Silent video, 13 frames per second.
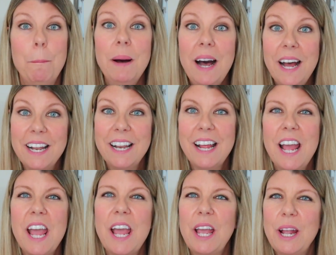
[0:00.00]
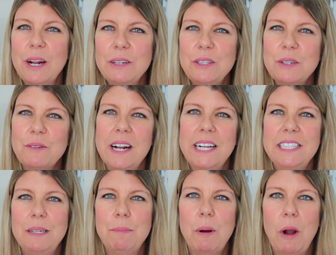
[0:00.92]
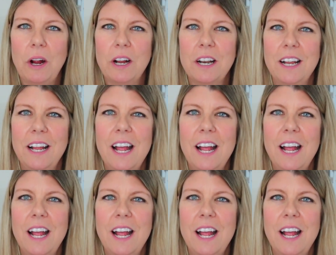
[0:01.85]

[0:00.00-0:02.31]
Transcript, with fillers: But here's the crazy part.